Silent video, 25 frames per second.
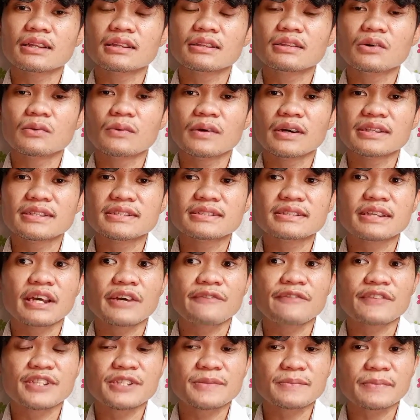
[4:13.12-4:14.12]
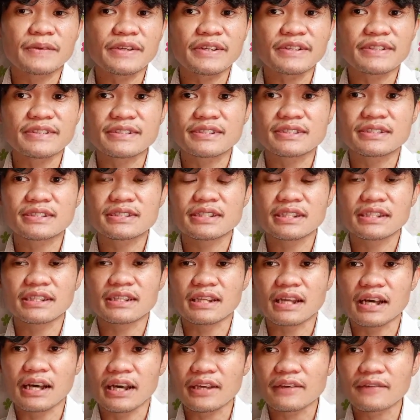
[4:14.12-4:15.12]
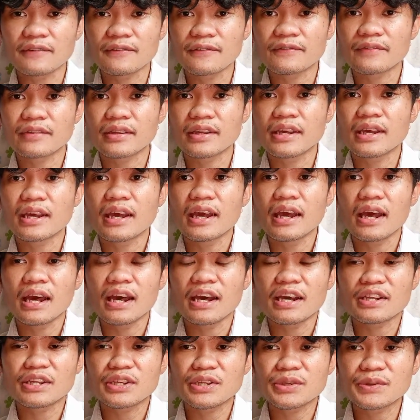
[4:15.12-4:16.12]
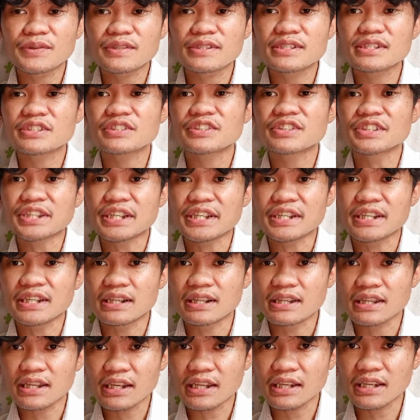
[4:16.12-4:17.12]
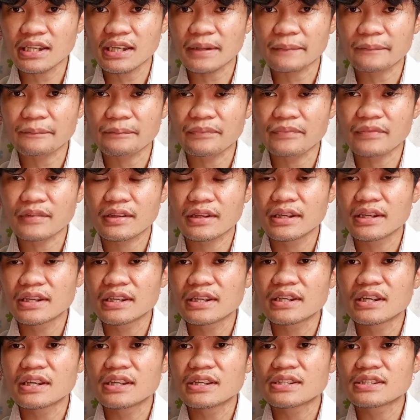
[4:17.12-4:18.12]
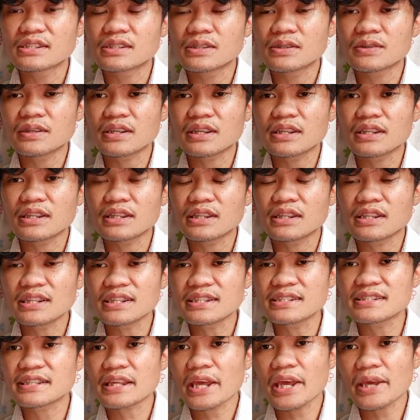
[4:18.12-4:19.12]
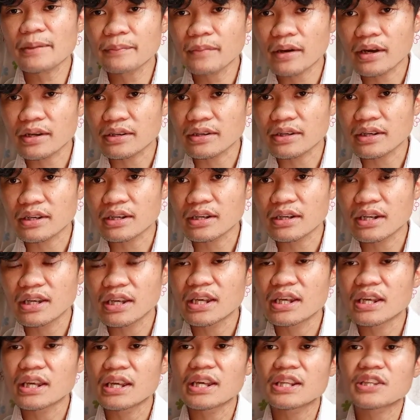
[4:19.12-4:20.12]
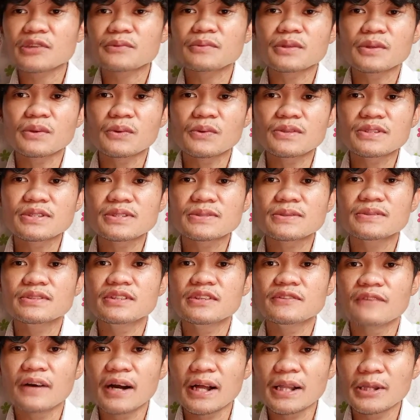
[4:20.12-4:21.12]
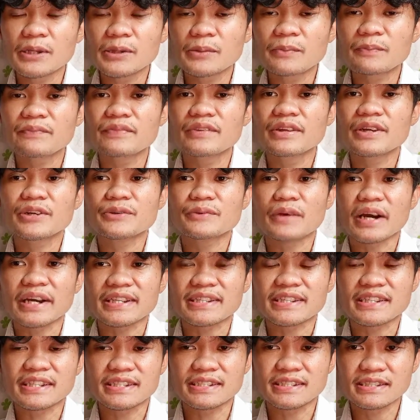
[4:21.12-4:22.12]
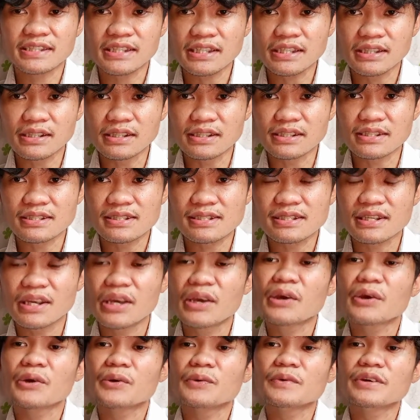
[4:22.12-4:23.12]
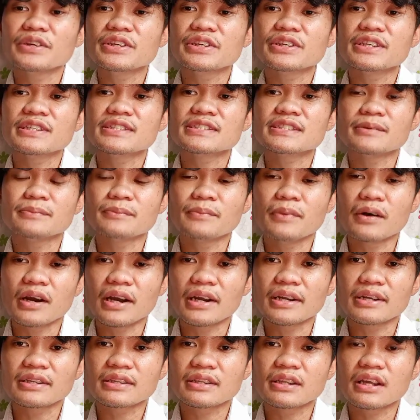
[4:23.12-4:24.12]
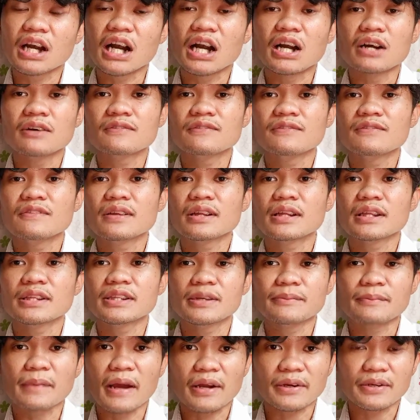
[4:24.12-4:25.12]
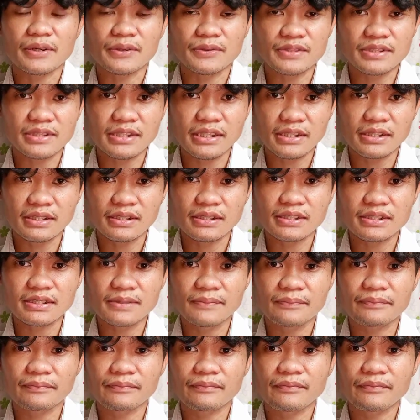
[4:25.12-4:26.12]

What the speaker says: the ones they have experienced in life, and use critical thinking. So in this same manner, it will also develop their writing skills, which is a part of the macro skills.